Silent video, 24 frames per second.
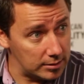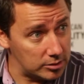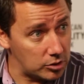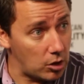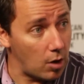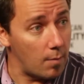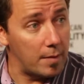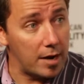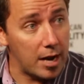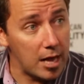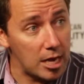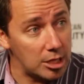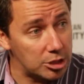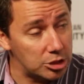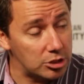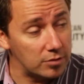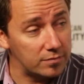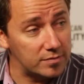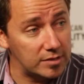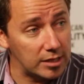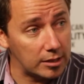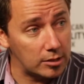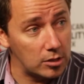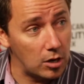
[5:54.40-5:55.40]
combination
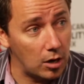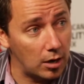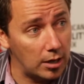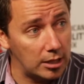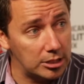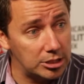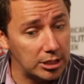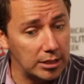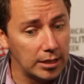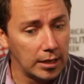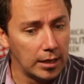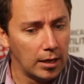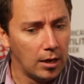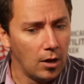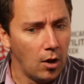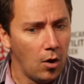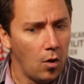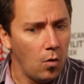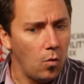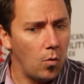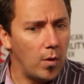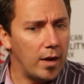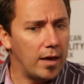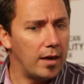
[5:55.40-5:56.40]
of technology.
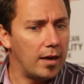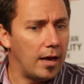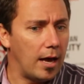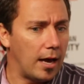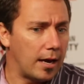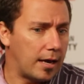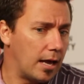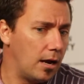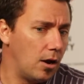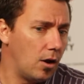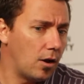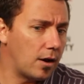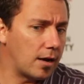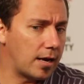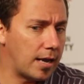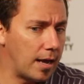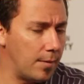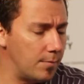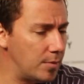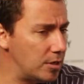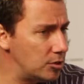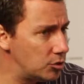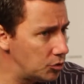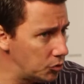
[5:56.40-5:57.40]
Where a lot of
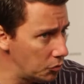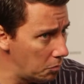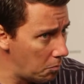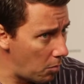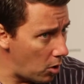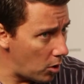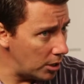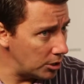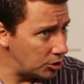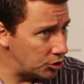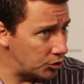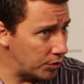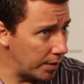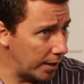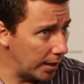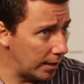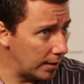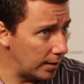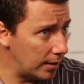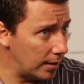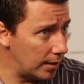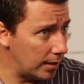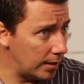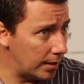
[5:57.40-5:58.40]
companies do monitoring.
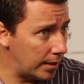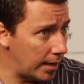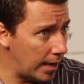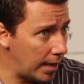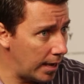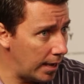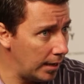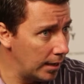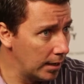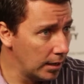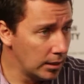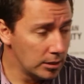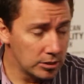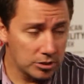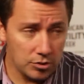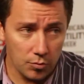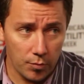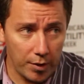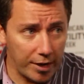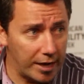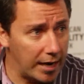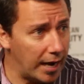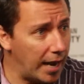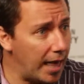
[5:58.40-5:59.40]
Okay, so
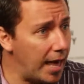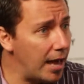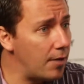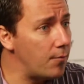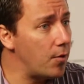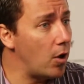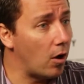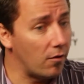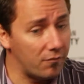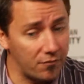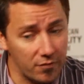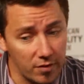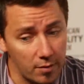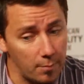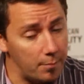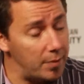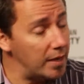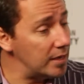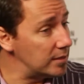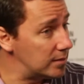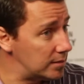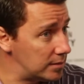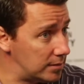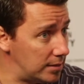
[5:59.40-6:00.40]
we're glad we offer the
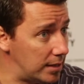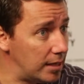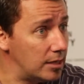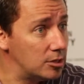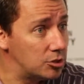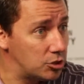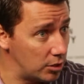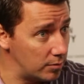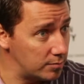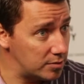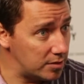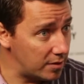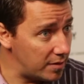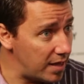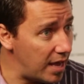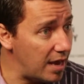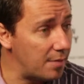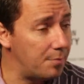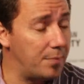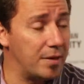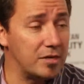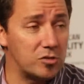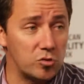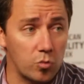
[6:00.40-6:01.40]
best in terms of
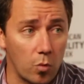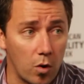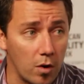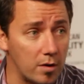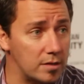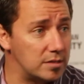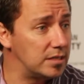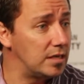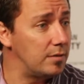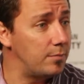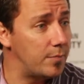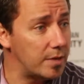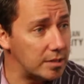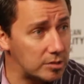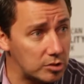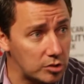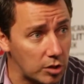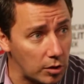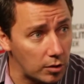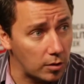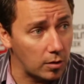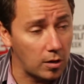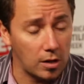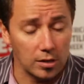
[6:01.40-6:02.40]
that, best warranty, best
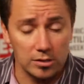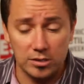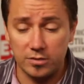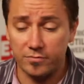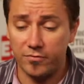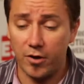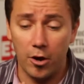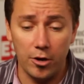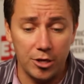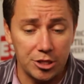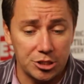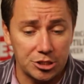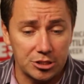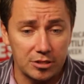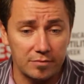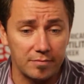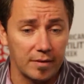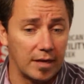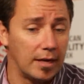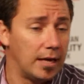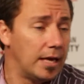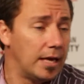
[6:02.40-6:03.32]
total cost of ownership,